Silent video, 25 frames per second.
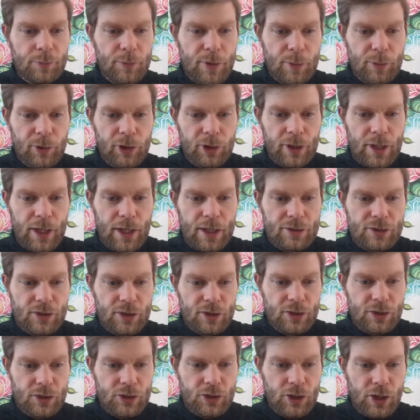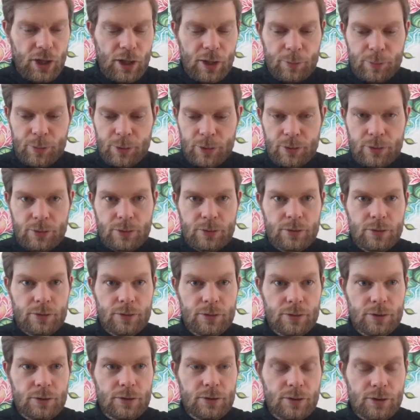maybe I'll exit the shop
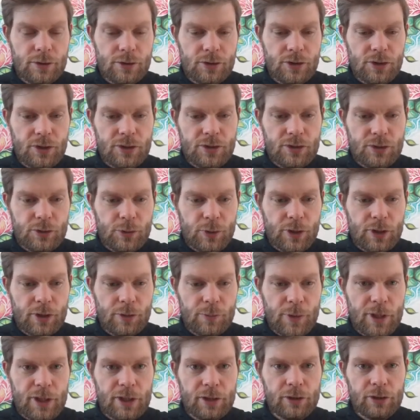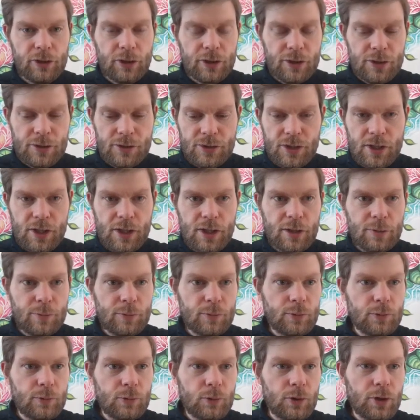just so I can make it look the
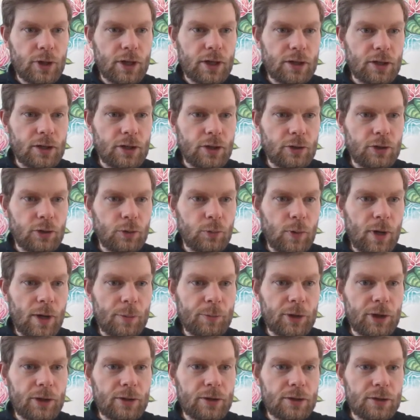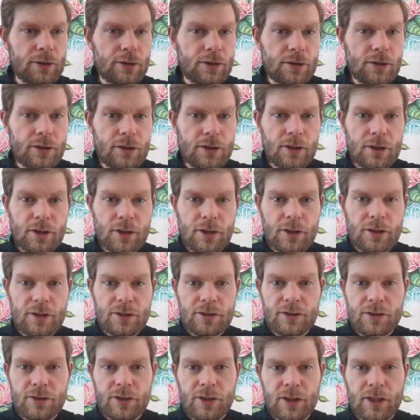same, or I could go to weapon
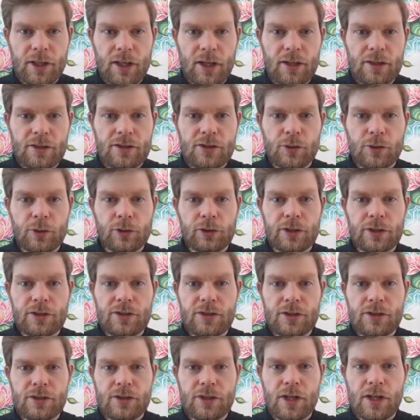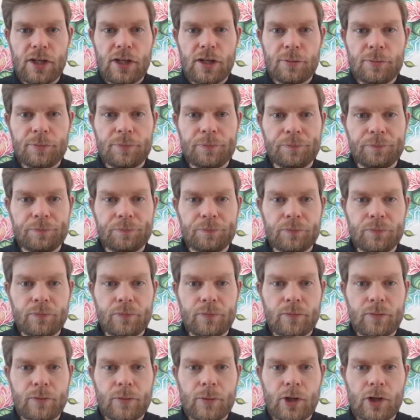to get it so it looks the same.
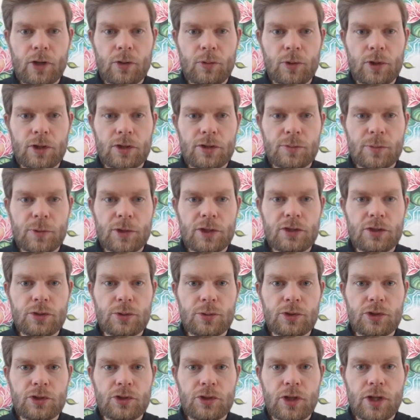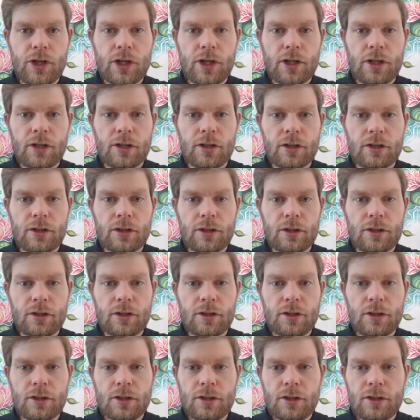Where's my toString?
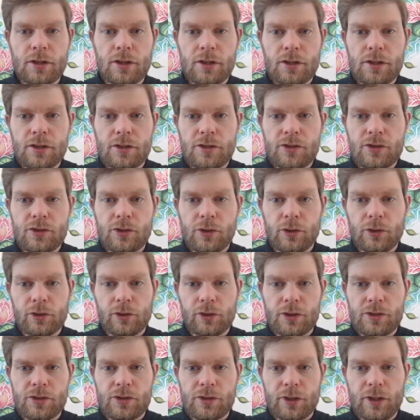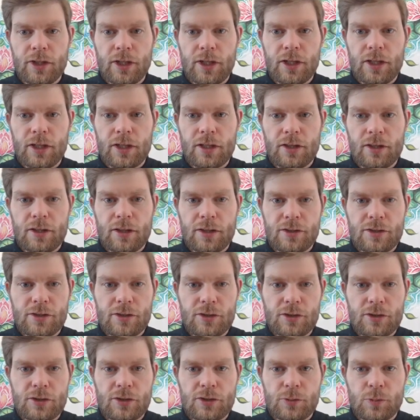So it looks like this
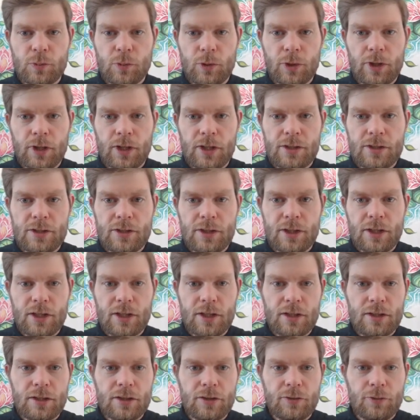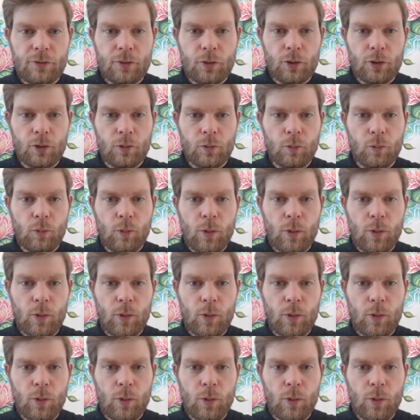is what I did for